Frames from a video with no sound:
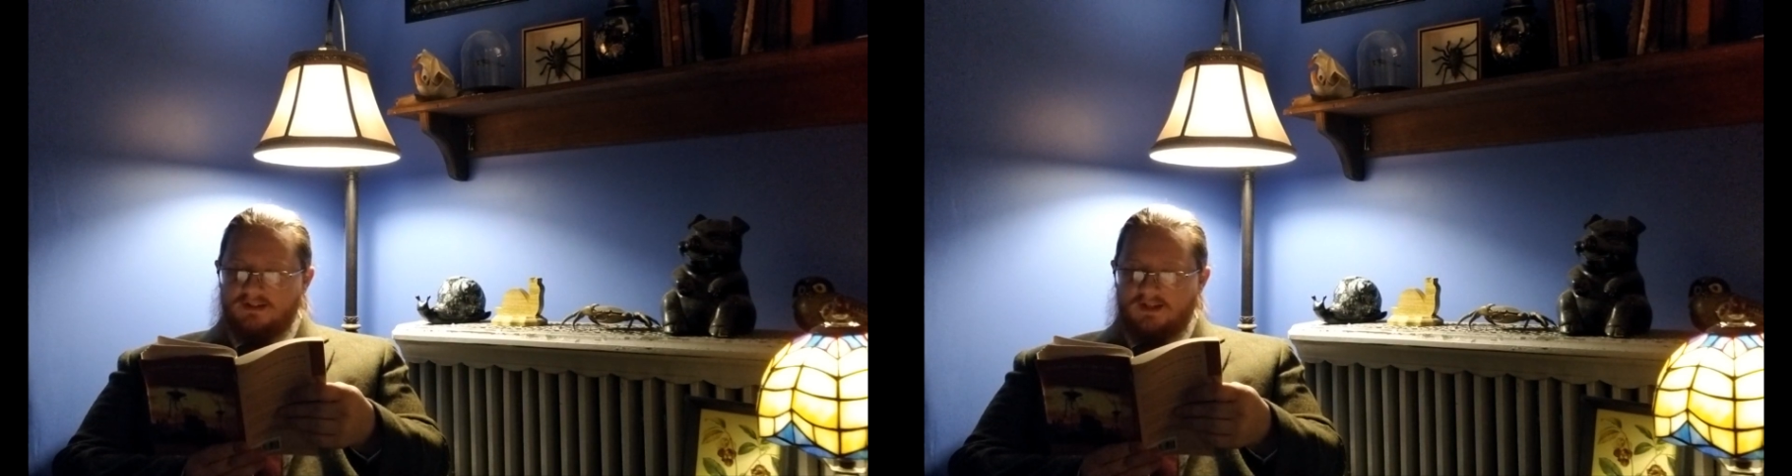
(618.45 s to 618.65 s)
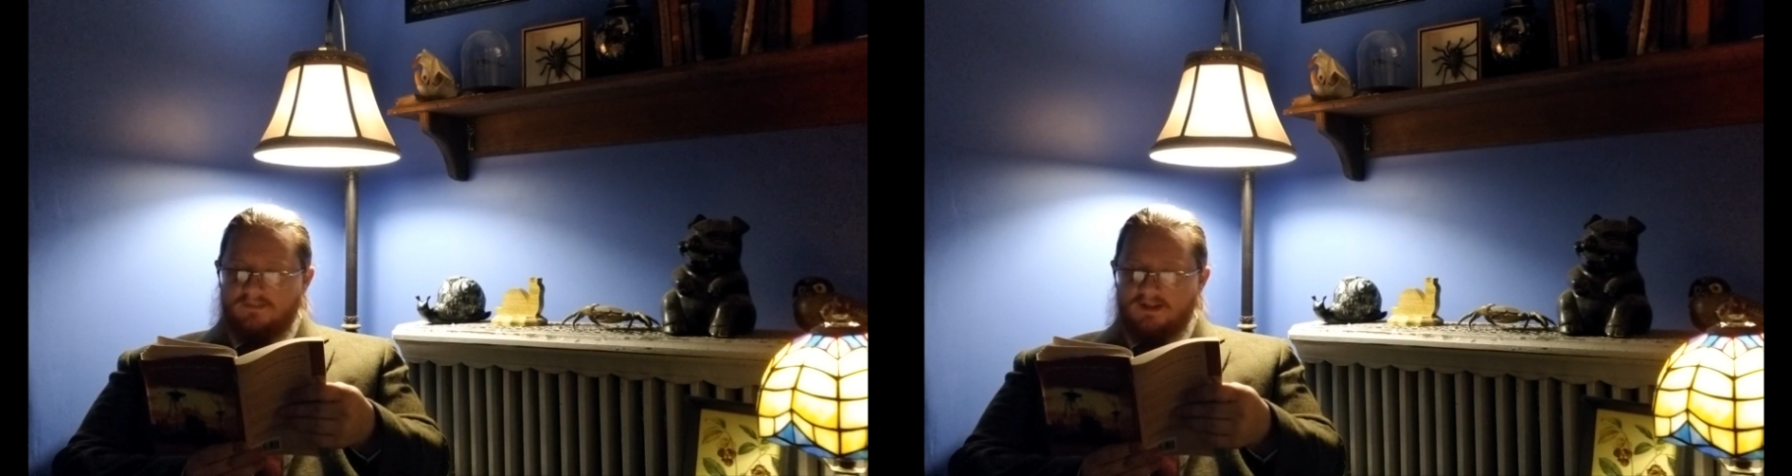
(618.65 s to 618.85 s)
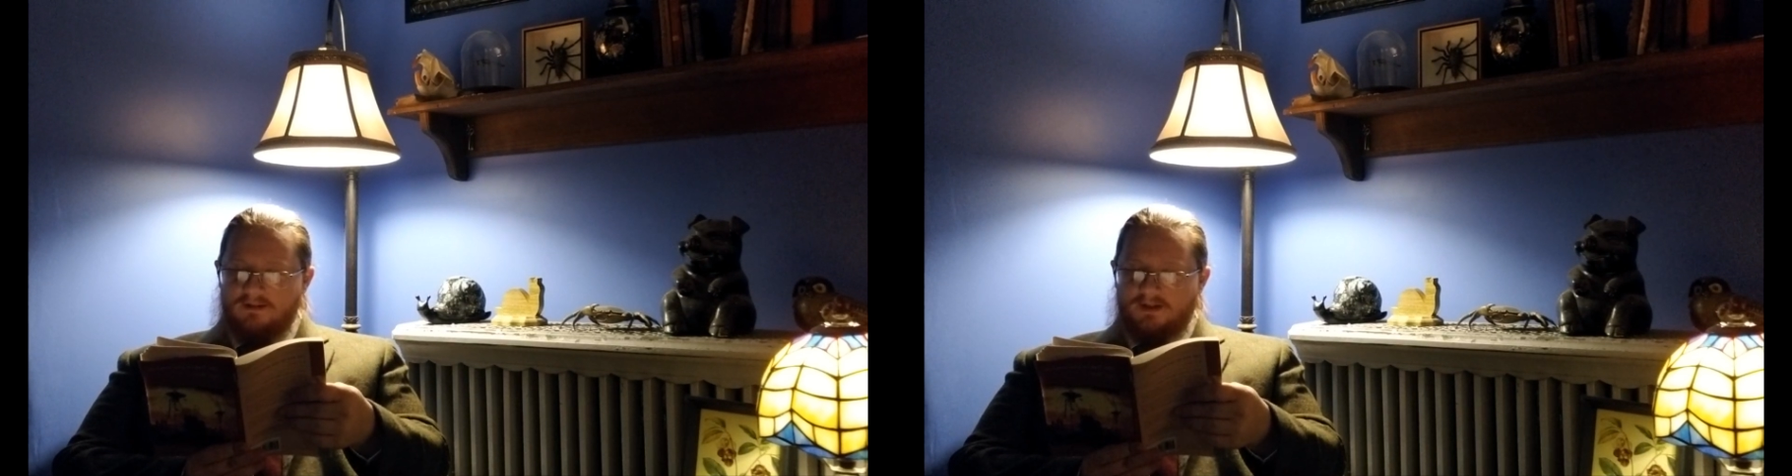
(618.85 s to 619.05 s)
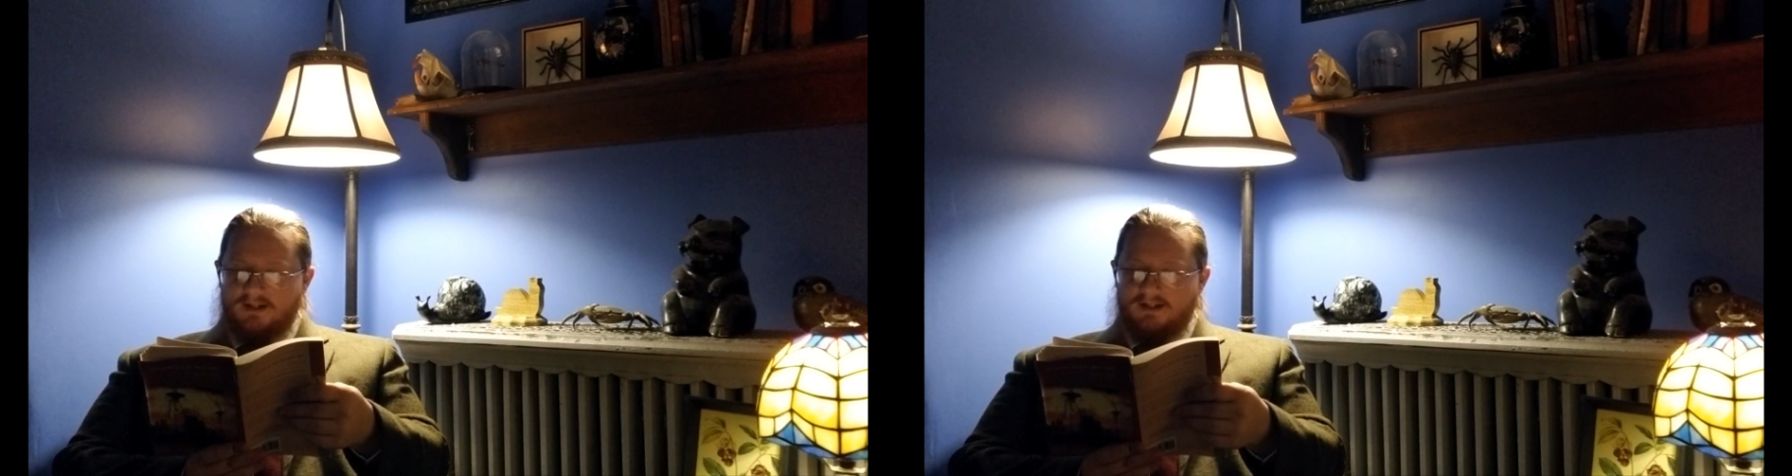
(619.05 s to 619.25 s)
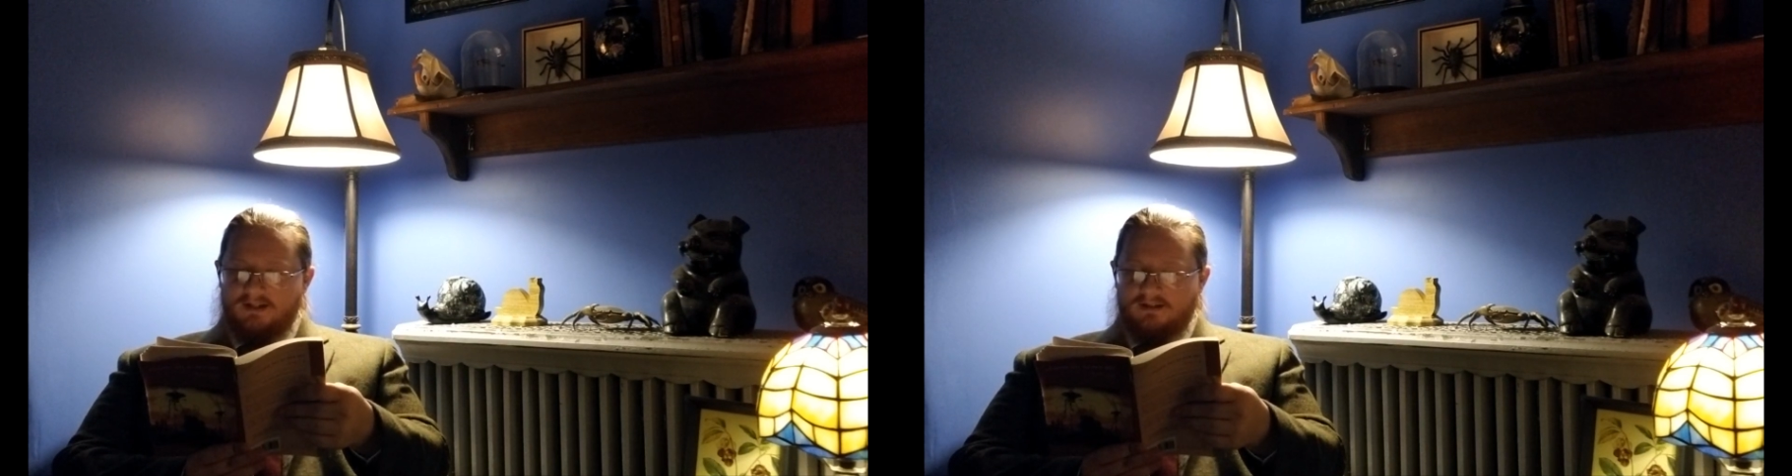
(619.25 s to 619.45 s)
and then
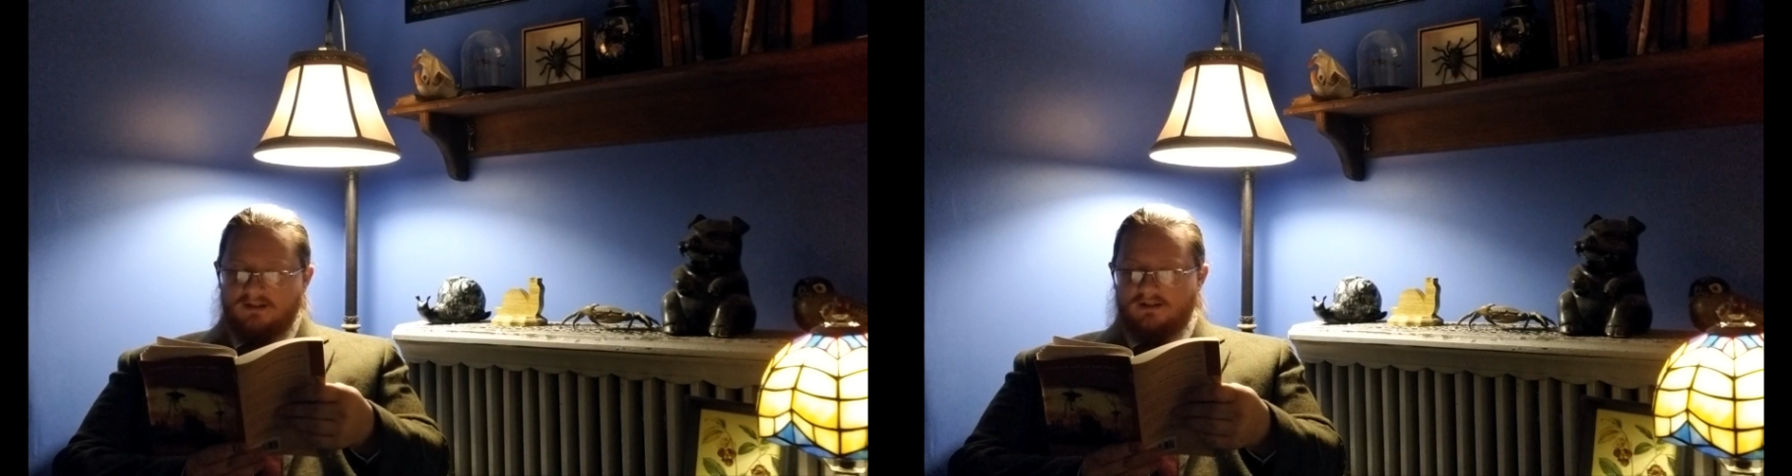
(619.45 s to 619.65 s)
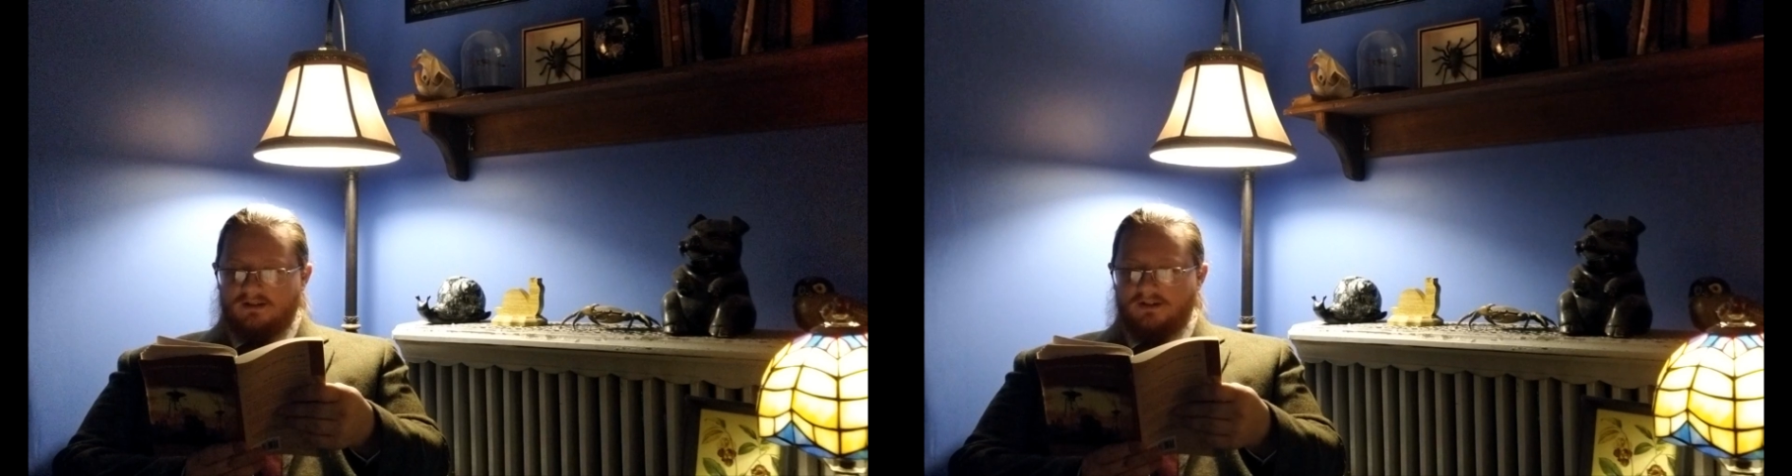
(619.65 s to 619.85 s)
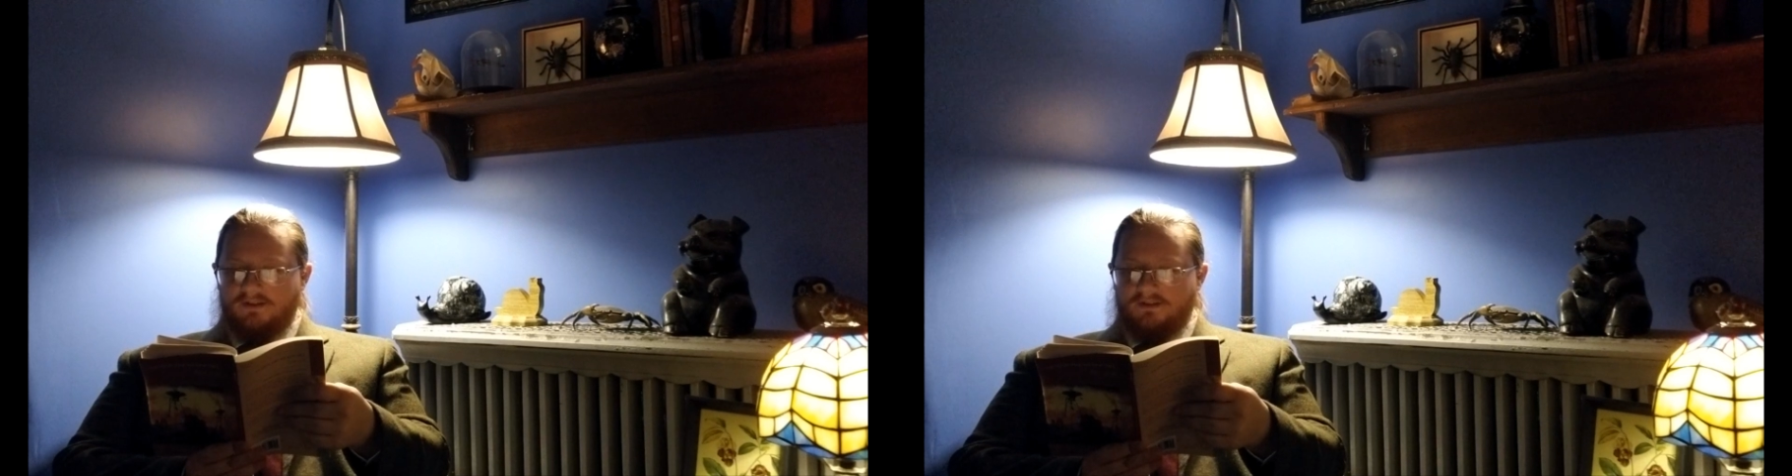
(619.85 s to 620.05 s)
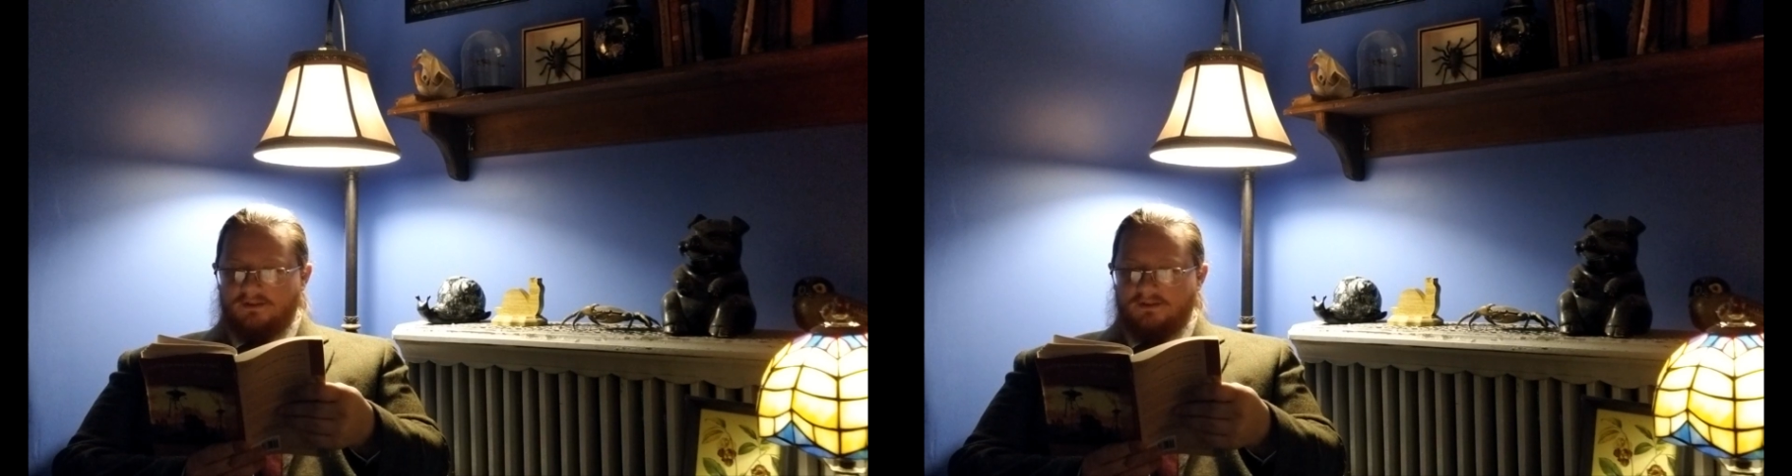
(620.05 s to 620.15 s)
by of,